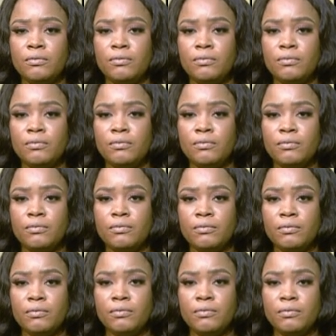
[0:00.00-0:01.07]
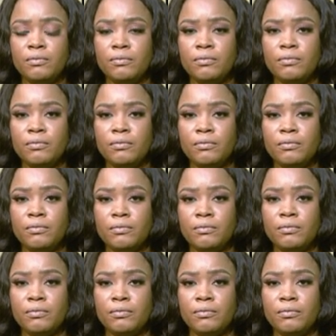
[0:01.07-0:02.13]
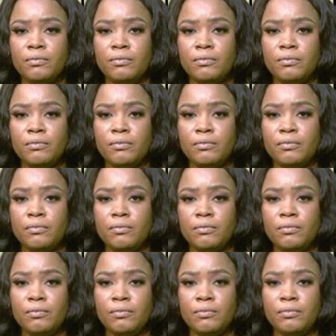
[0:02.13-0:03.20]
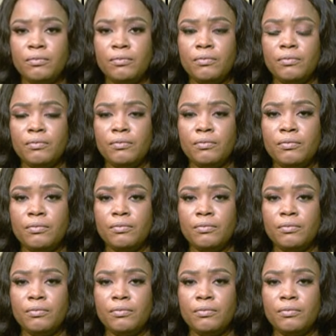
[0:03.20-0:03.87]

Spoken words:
[no speech]